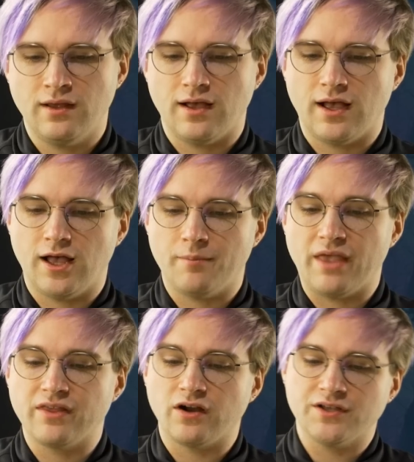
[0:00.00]

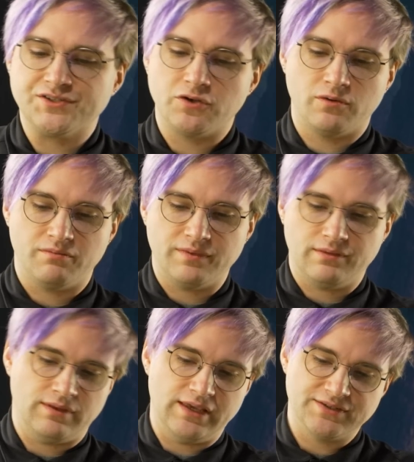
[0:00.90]
And then also,
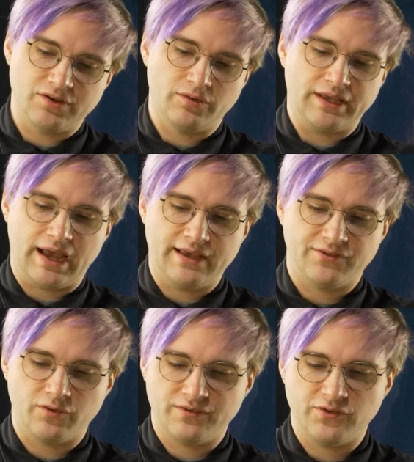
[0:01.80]
he is the only guy,
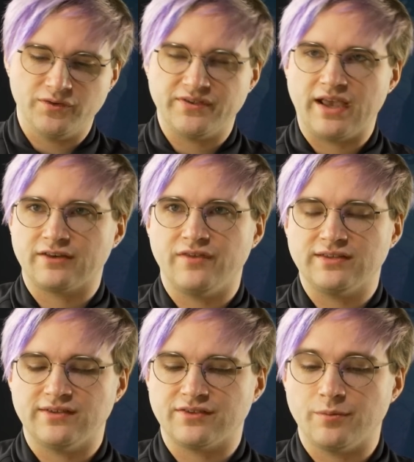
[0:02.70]
so as soon as he
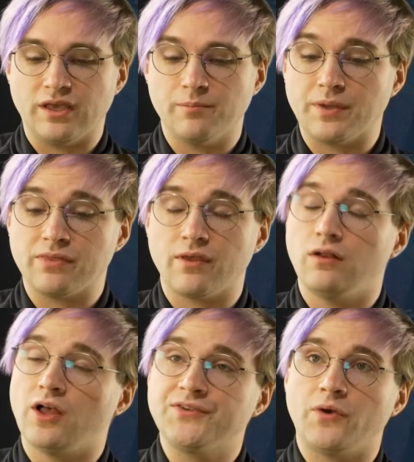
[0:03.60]
activates, that's going to be it. But they'll
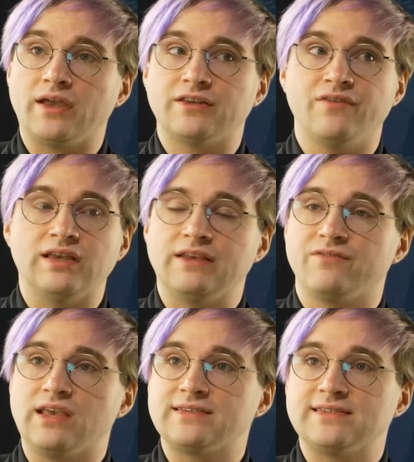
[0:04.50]
also activate if
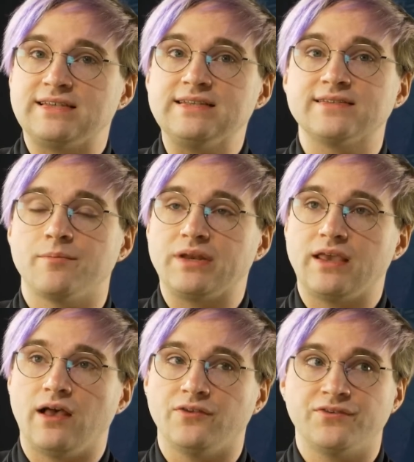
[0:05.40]
they see somebody
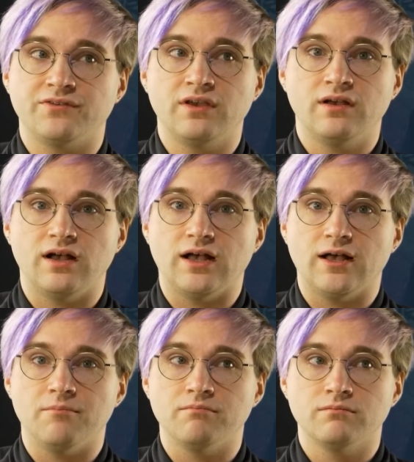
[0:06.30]
else
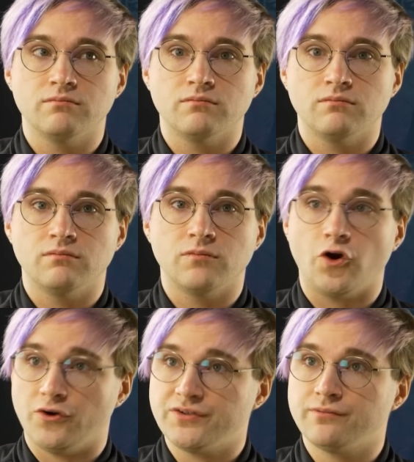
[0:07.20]

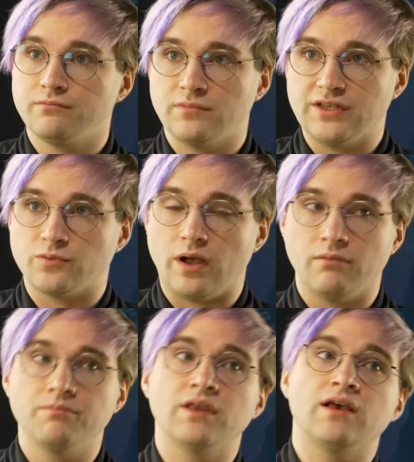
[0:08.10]
hurt as well.
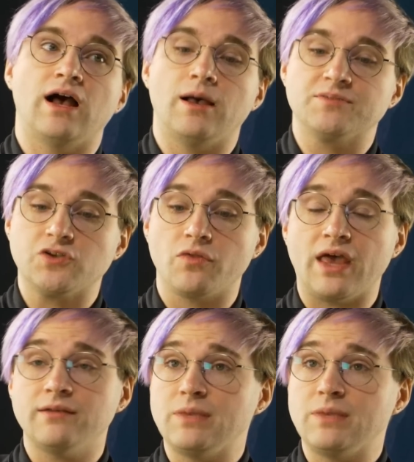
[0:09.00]
So that